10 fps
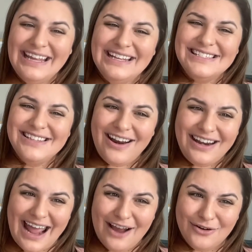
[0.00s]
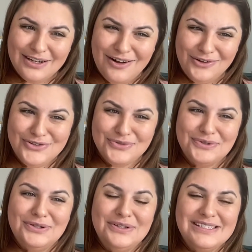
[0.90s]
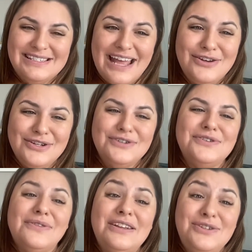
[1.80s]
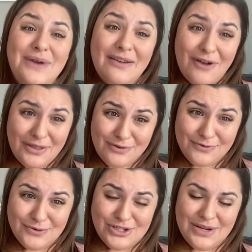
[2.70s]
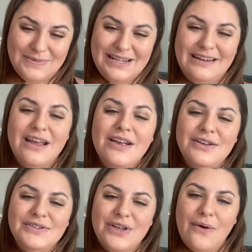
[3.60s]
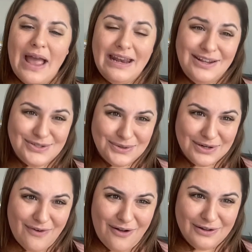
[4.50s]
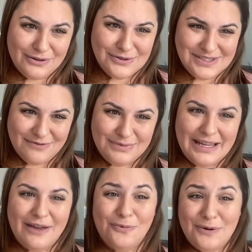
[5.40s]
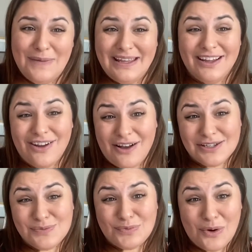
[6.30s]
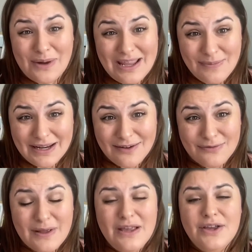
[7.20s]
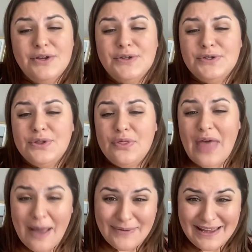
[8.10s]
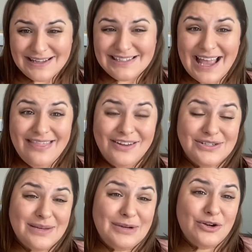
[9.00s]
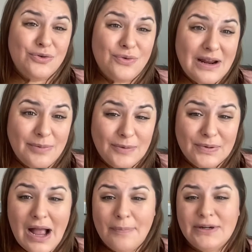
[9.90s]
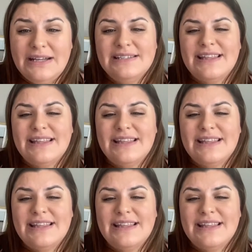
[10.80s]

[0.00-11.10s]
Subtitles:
It's not an agricultural center, so they do have all their food shipped in, so any sort of all-inclusive plan would make it cost prohibitive. That being said, there's some incredible properties.